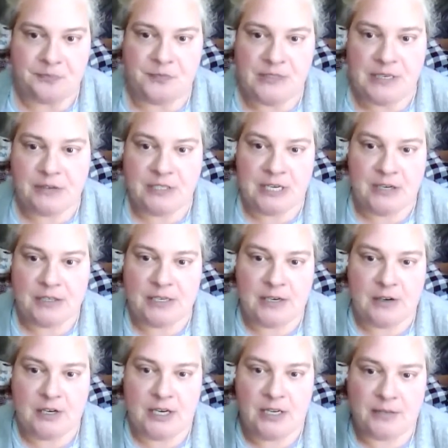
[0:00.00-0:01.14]
downtown
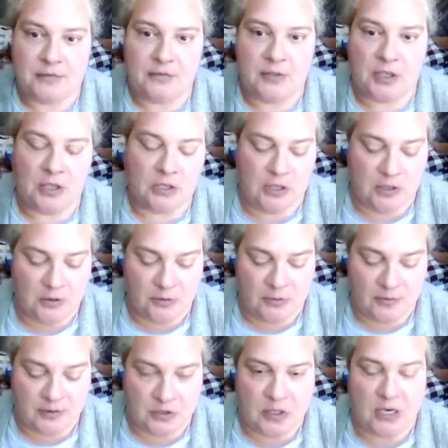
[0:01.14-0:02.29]
area, at our little
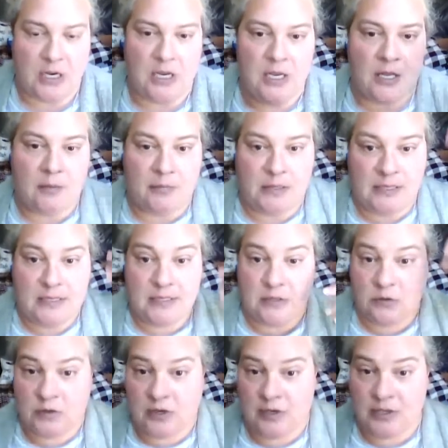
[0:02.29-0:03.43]
thrift store. Please
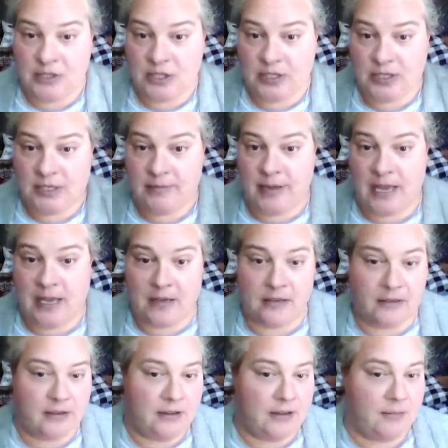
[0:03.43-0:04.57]
ignore all the junk in the back.
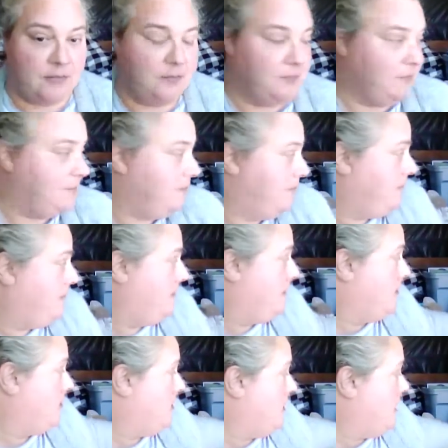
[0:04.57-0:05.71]

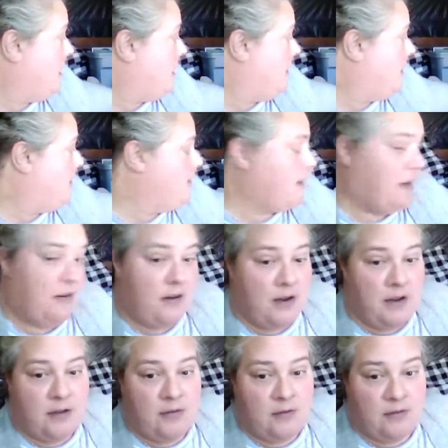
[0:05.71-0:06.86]
Actually, that little
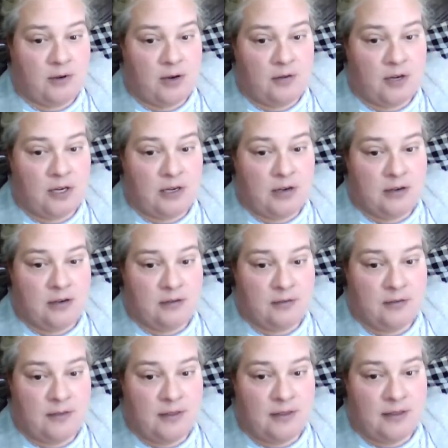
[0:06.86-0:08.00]
area right over here,
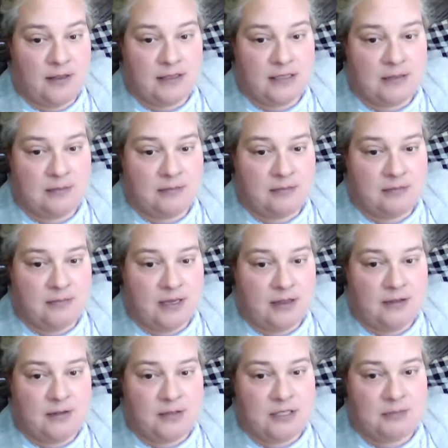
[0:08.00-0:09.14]
that's my
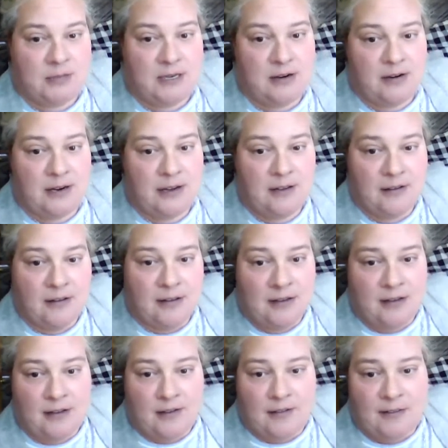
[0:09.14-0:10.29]
little display area.
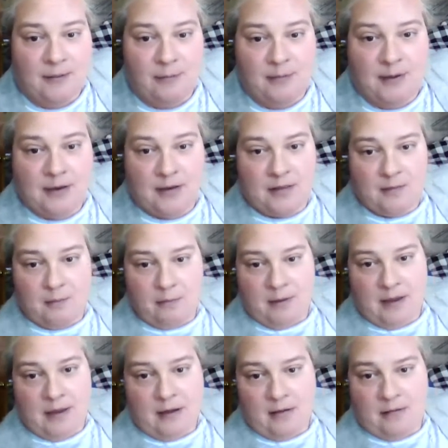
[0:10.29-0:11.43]
The bin in the
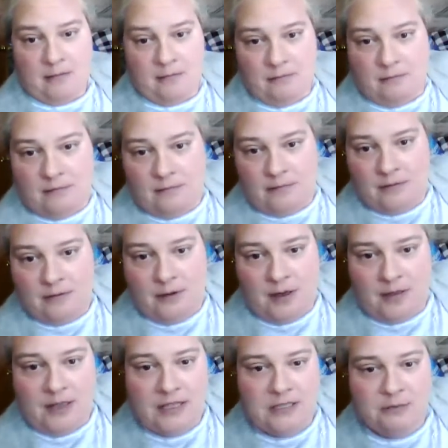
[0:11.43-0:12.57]
back.
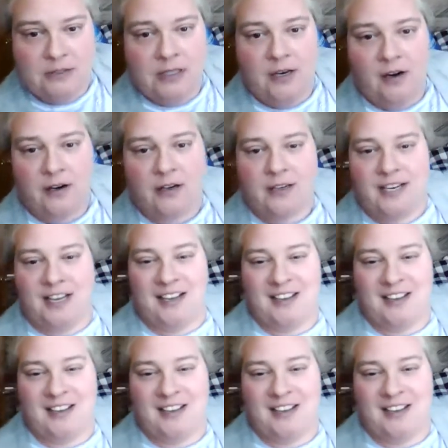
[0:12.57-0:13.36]
Wow, that's really hard to